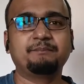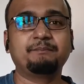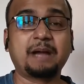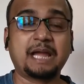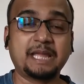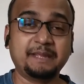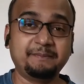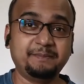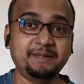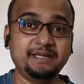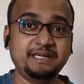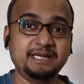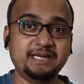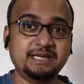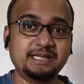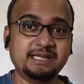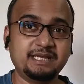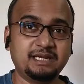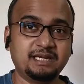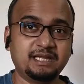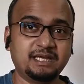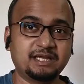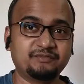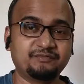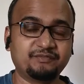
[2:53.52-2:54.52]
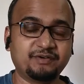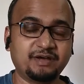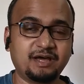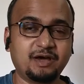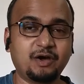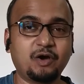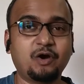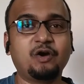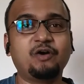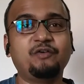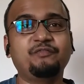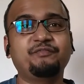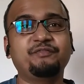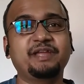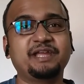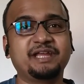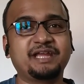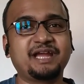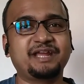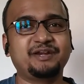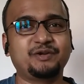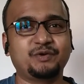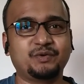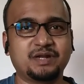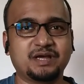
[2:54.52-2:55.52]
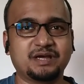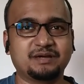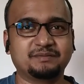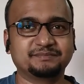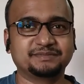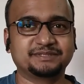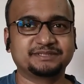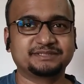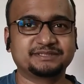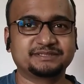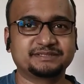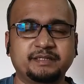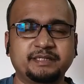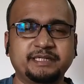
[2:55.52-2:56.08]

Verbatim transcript: bipinnaria larva of echinoderms.